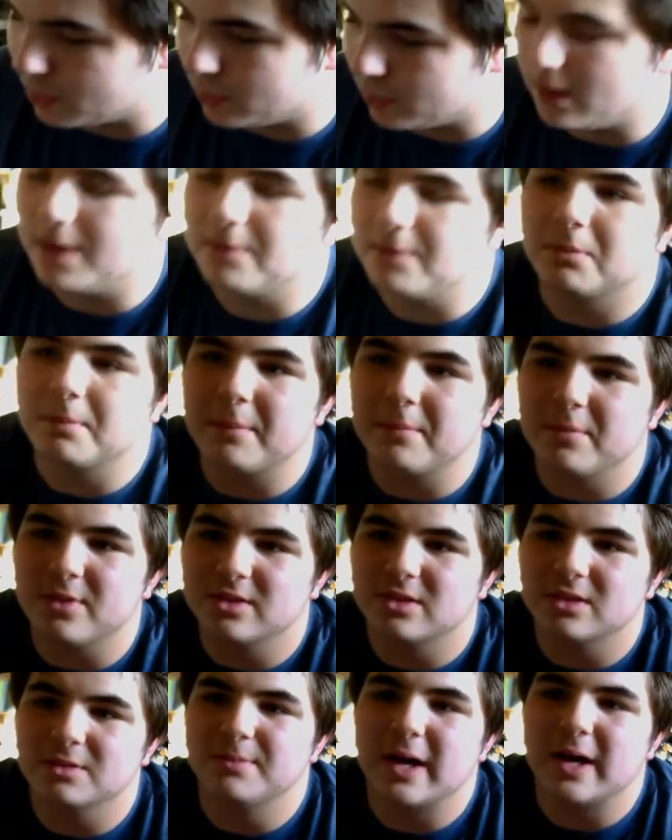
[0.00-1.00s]
Cool. And remember,
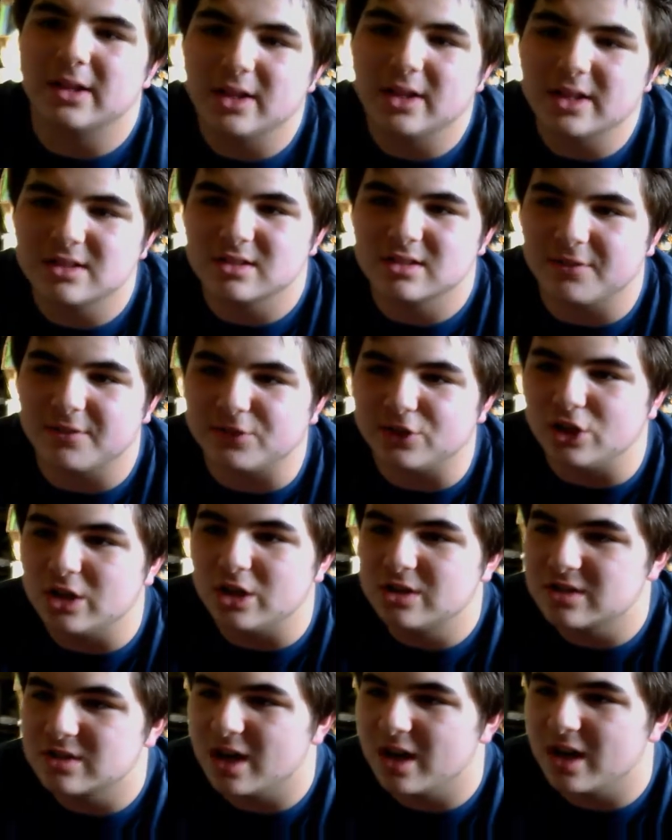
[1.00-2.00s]
this is my list of
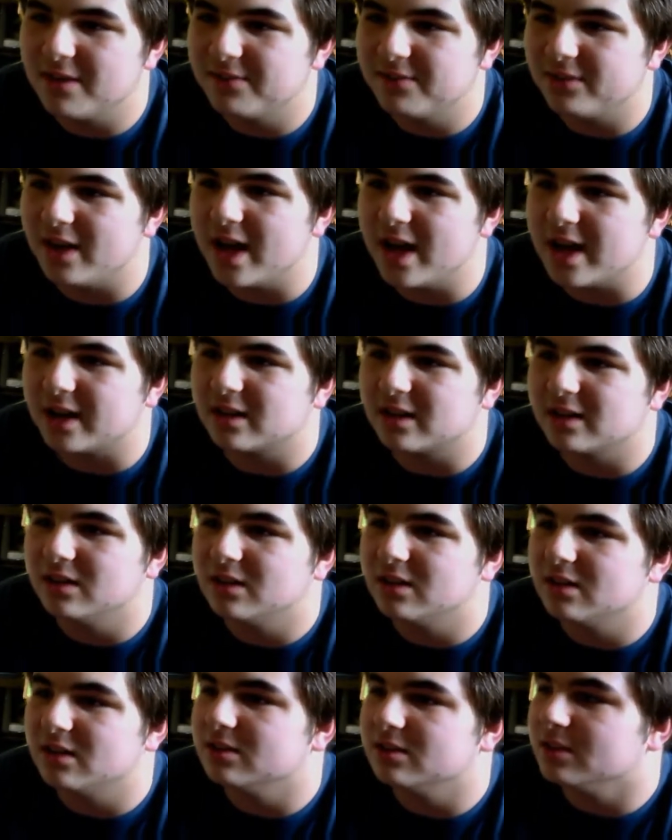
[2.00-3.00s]
good stuff. Like,
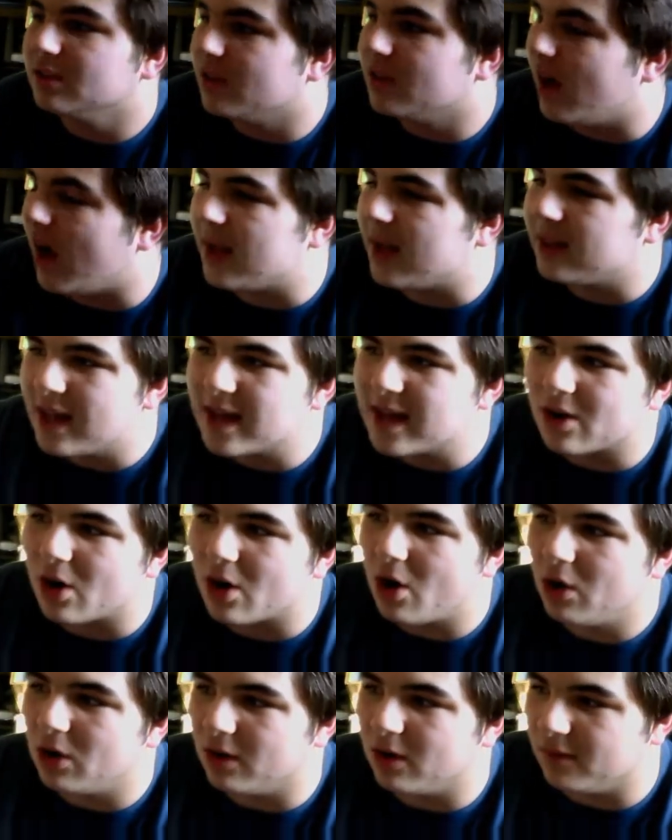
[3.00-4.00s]
I
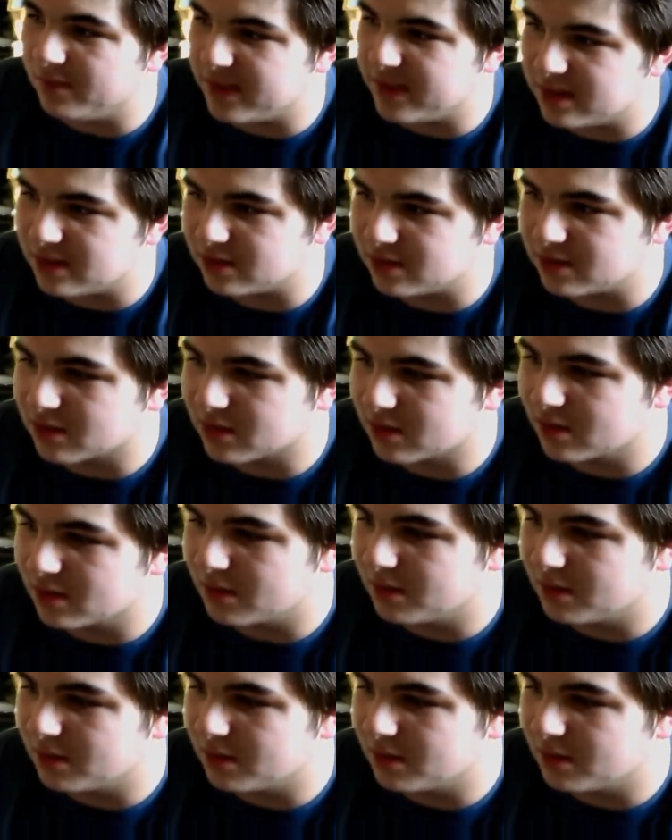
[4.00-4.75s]
like all of these.